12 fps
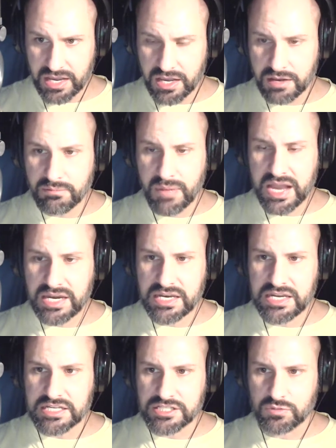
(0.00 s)
My
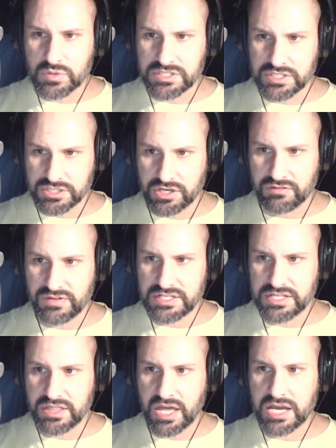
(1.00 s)
niece was a servant
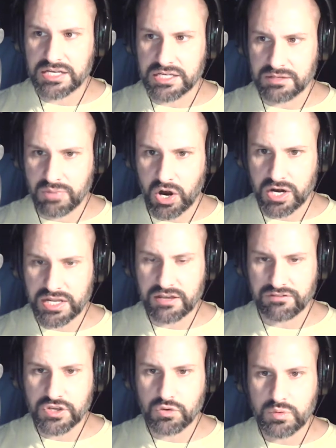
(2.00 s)
in the hunting party a
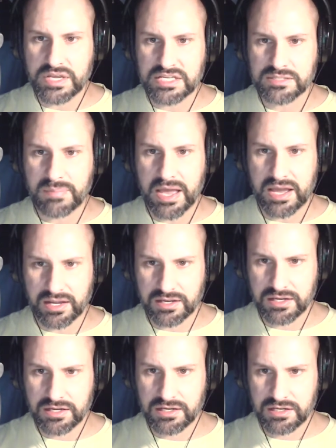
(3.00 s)
few weeks back.
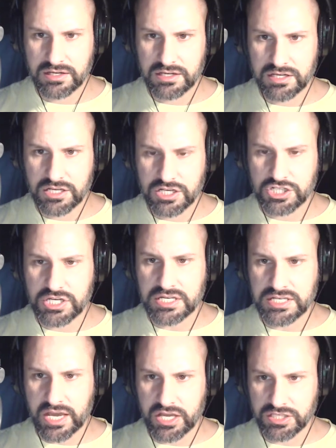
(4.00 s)
She
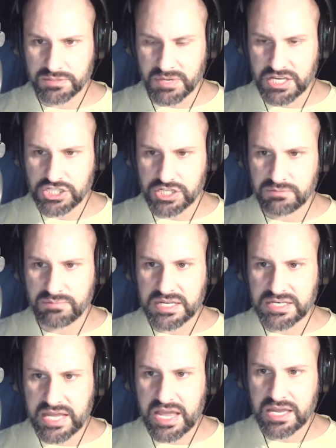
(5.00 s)
tells me she'd be
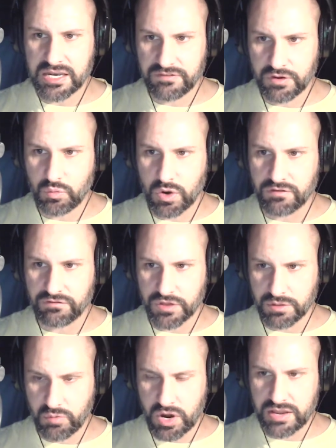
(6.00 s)
dead if it weren't for
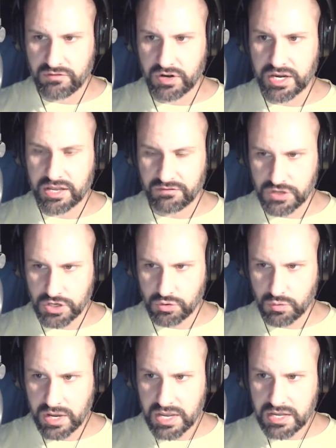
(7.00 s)
the bravery of
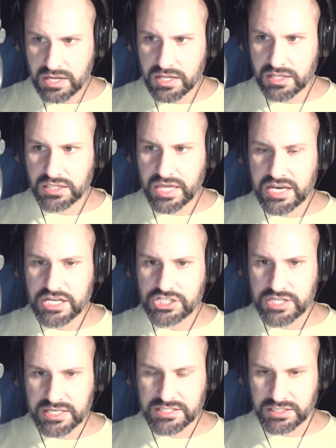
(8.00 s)
you, Lady
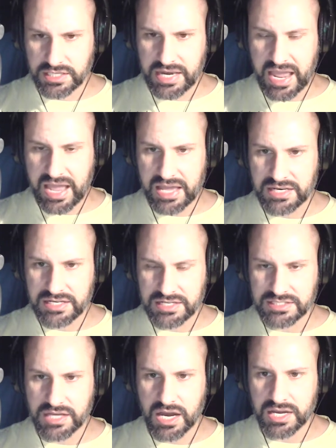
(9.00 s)
Jessalyn, and
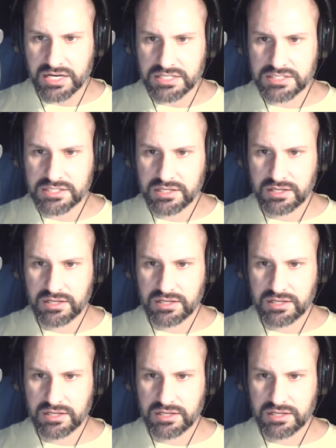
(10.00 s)
His Highness.